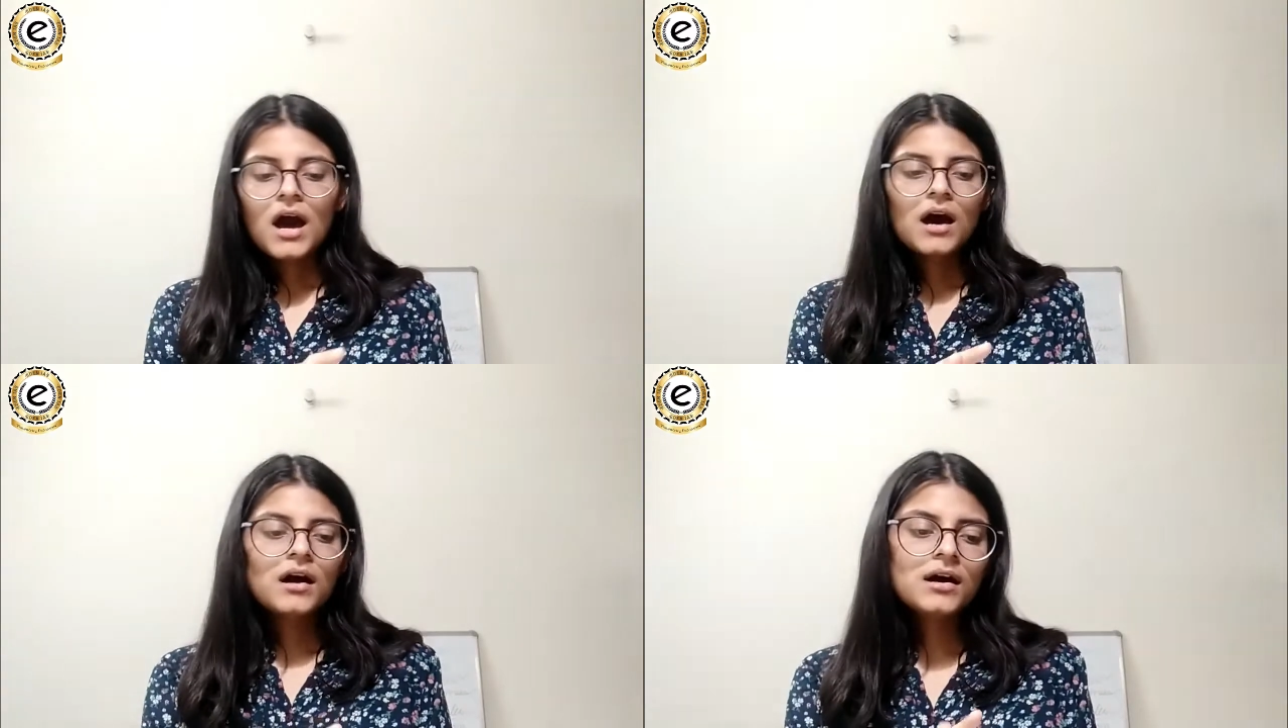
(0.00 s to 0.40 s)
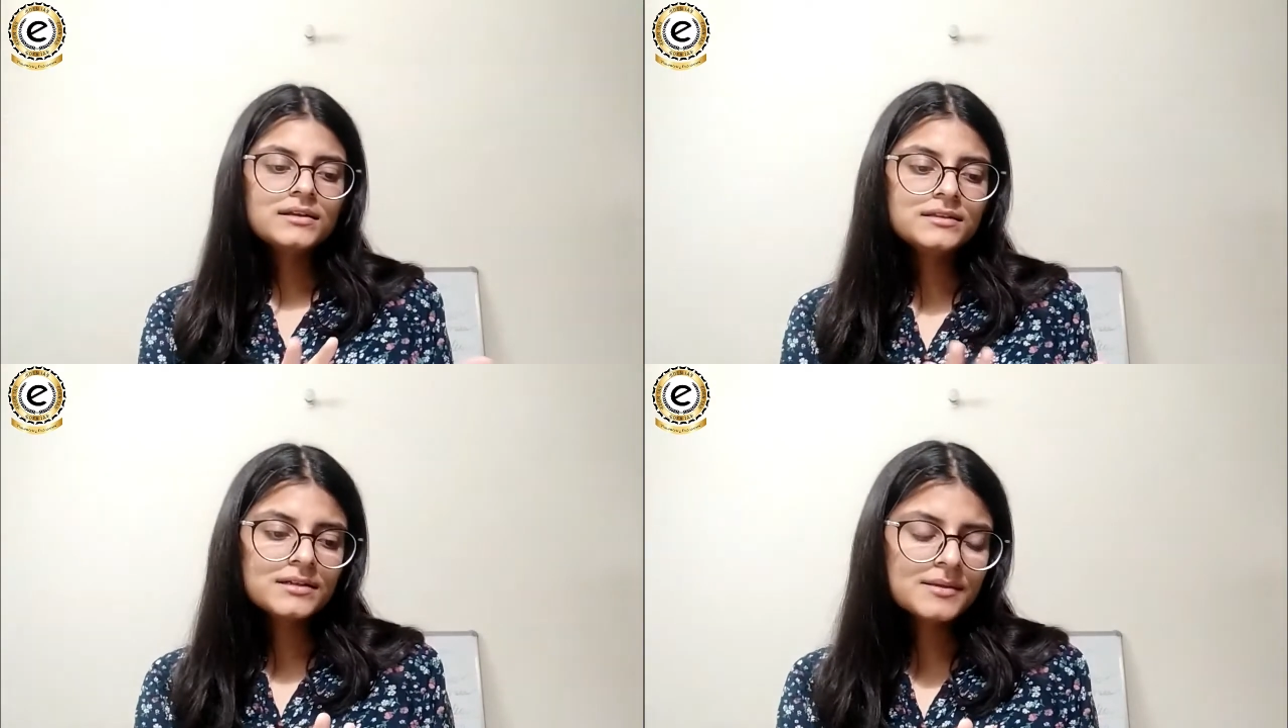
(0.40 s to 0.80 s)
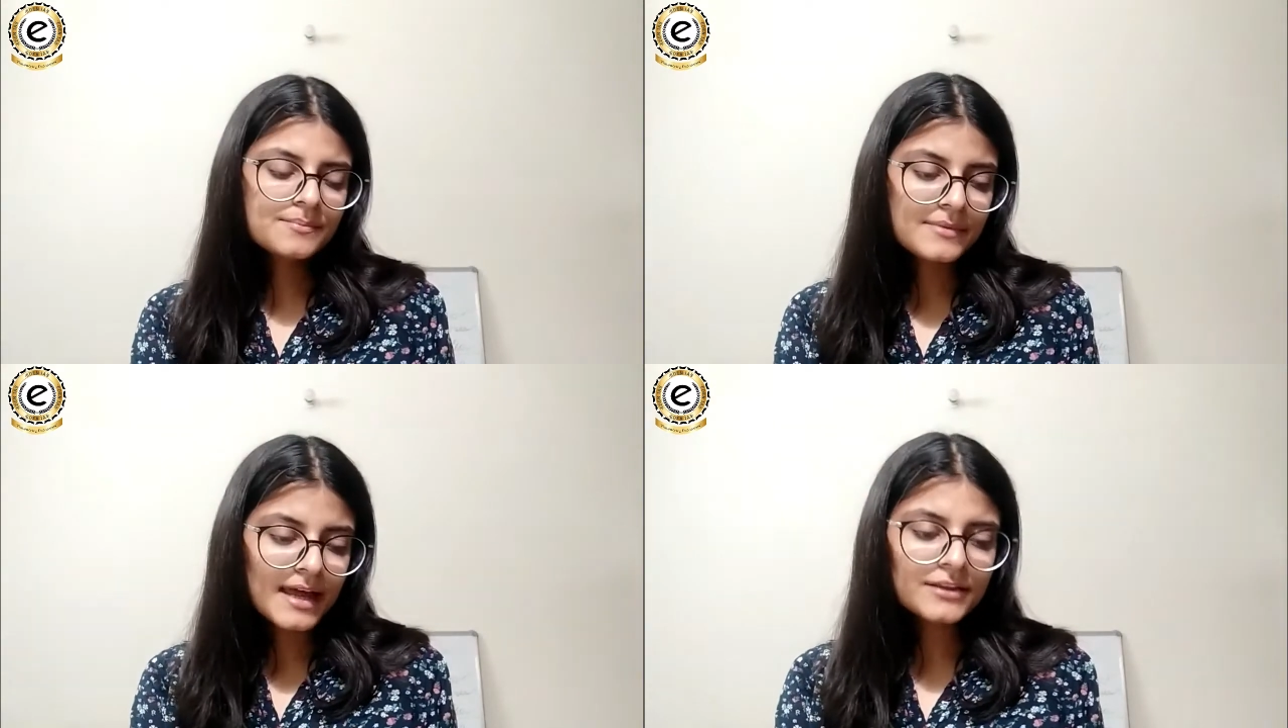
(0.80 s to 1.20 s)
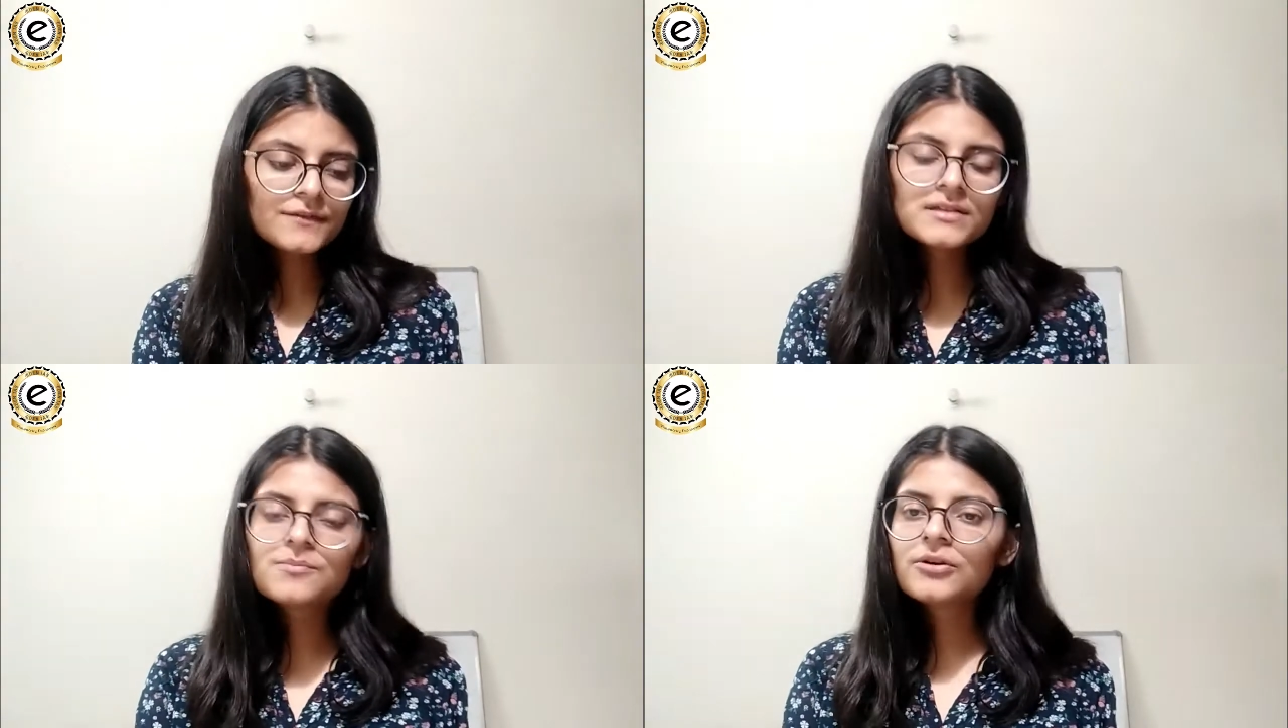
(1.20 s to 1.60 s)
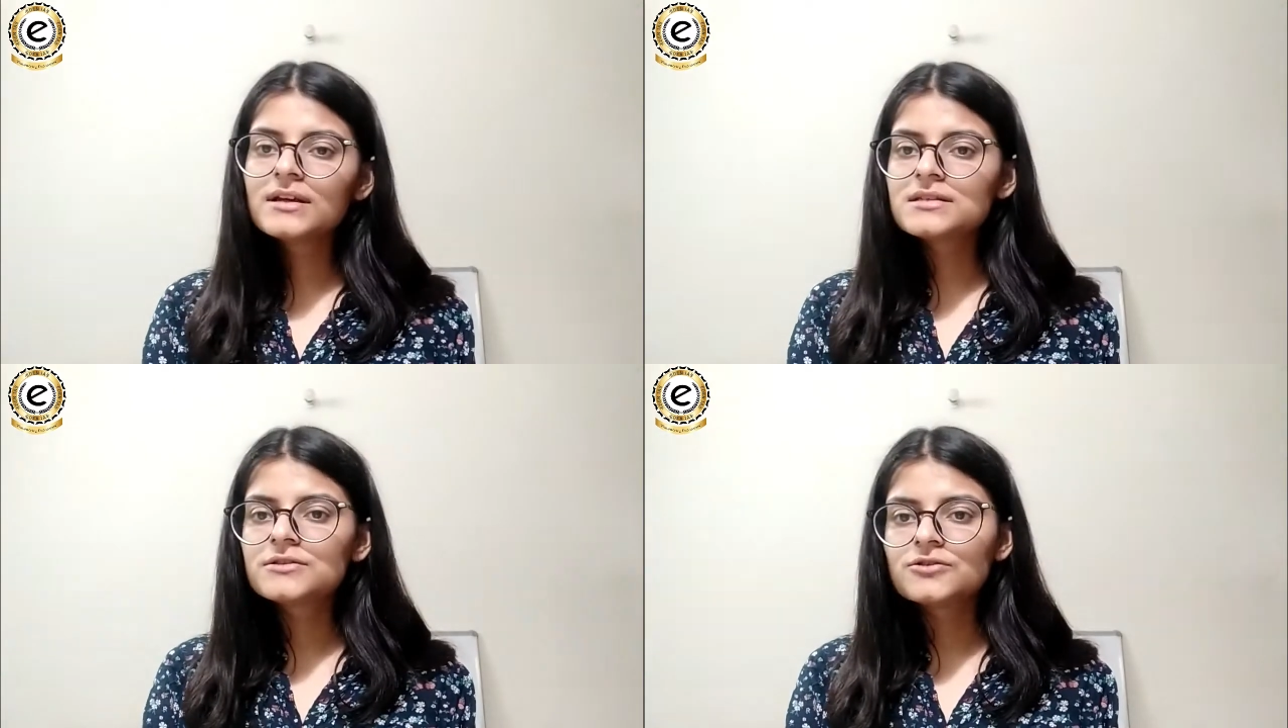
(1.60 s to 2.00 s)
The length of this book
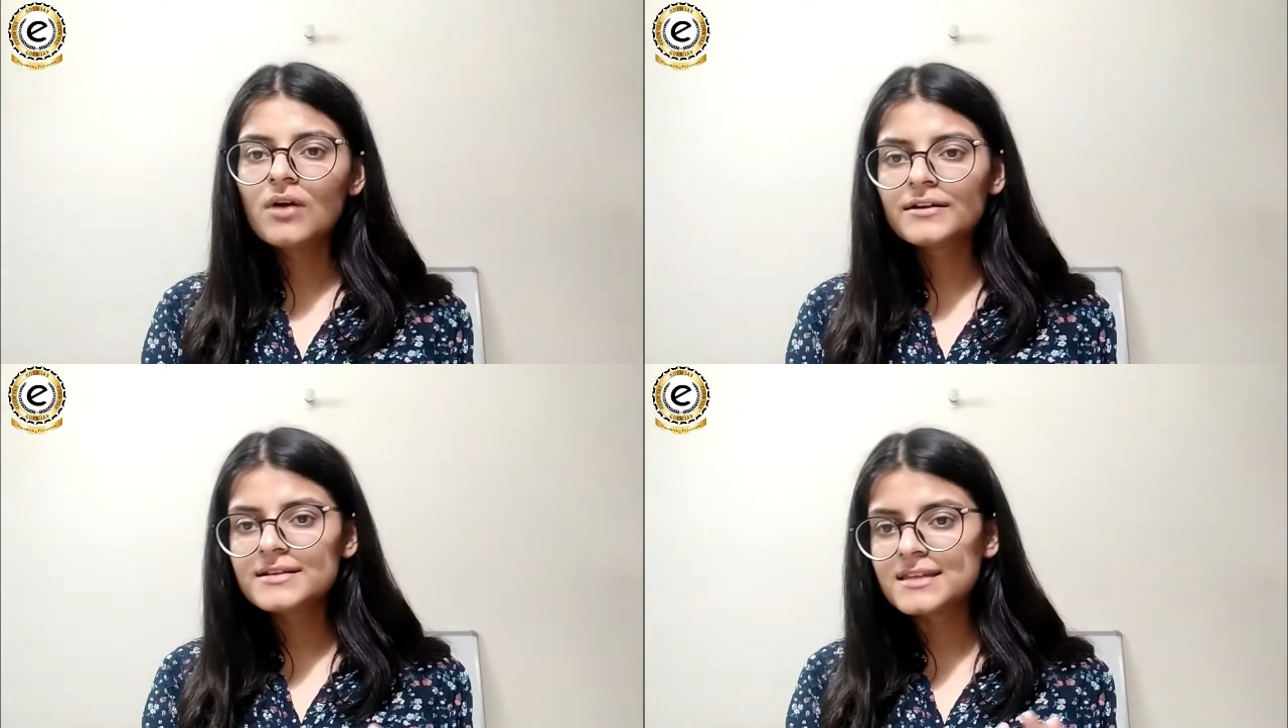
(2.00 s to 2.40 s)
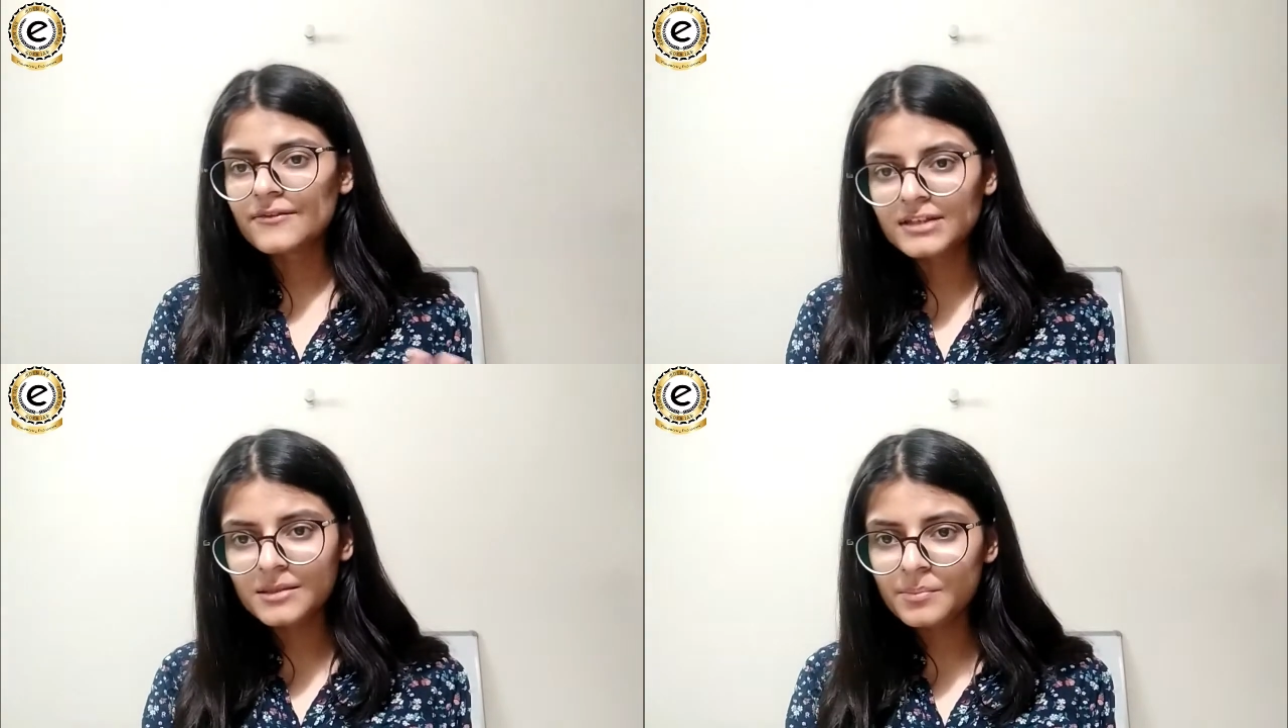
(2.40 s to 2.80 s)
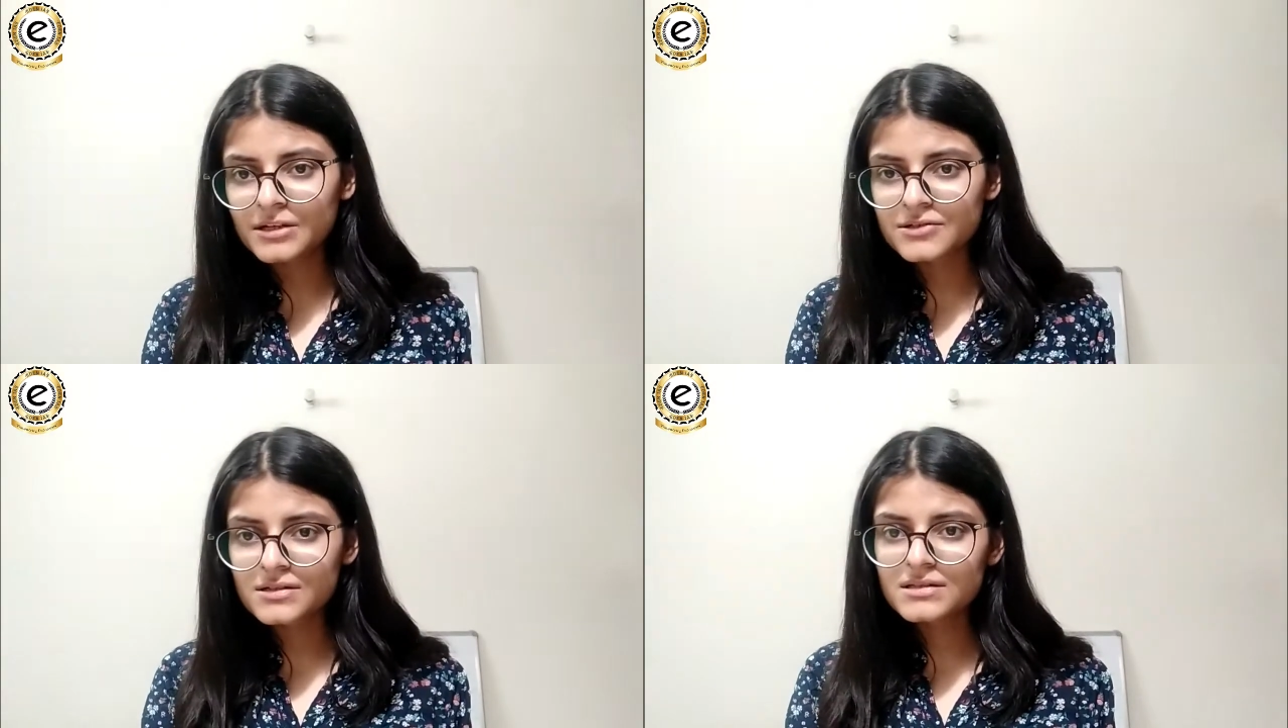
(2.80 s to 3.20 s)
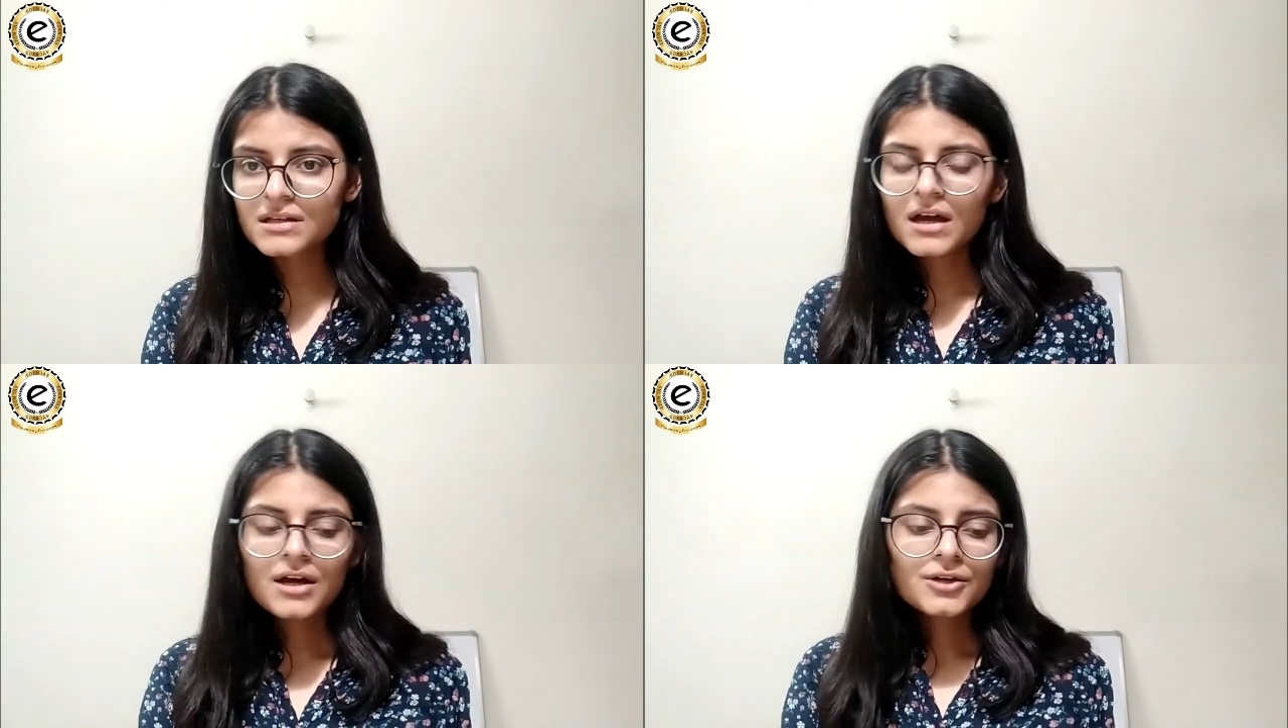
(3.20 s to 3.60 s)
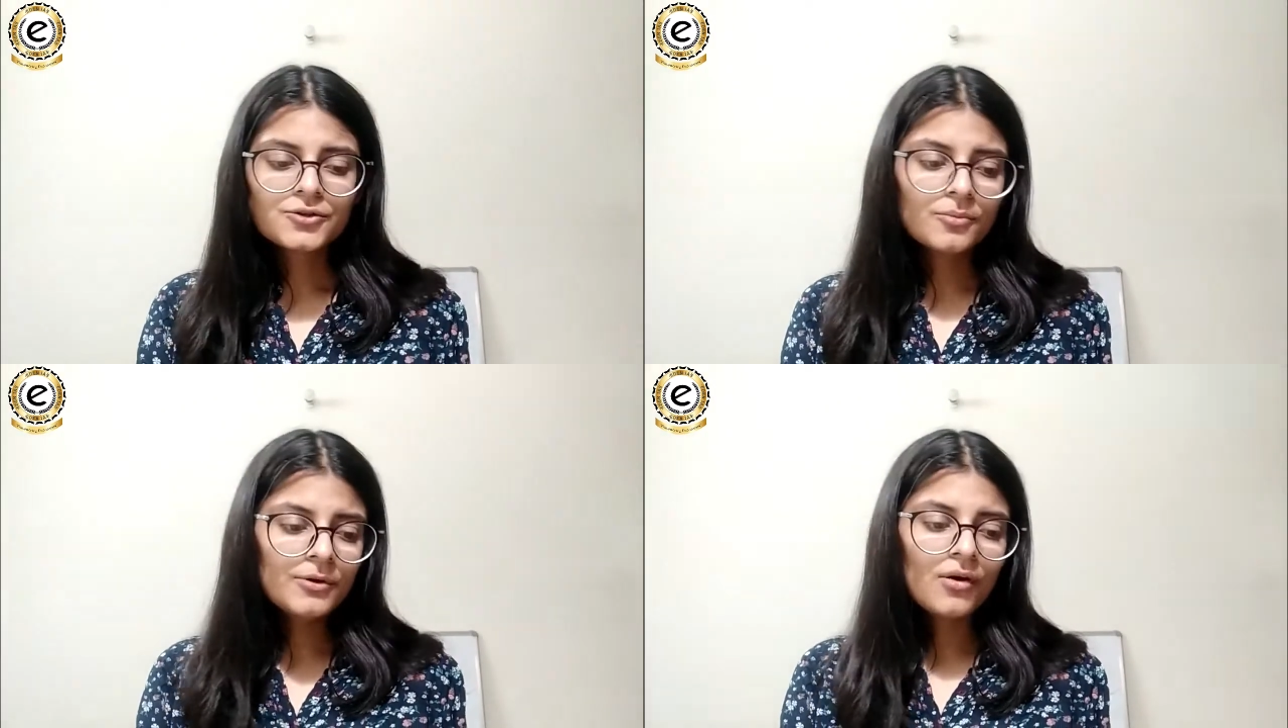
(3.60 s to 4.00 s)
is 217 pages.
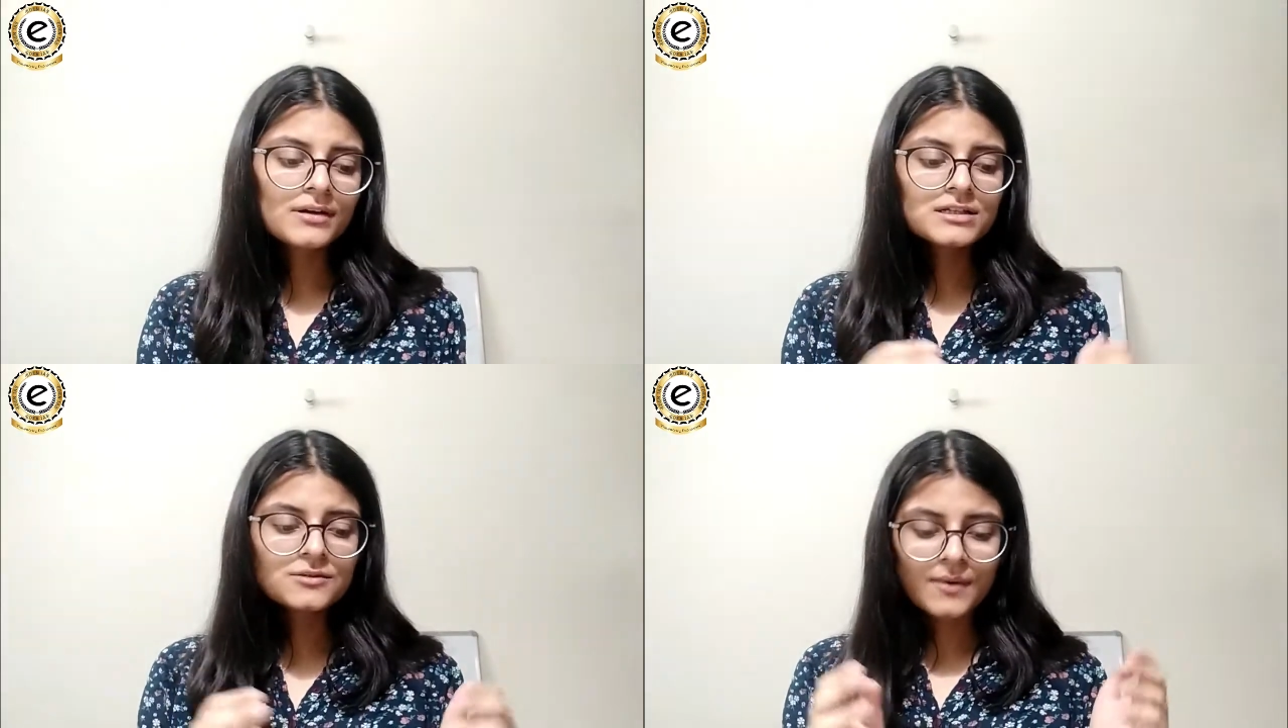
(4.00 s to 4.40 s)
To be honest,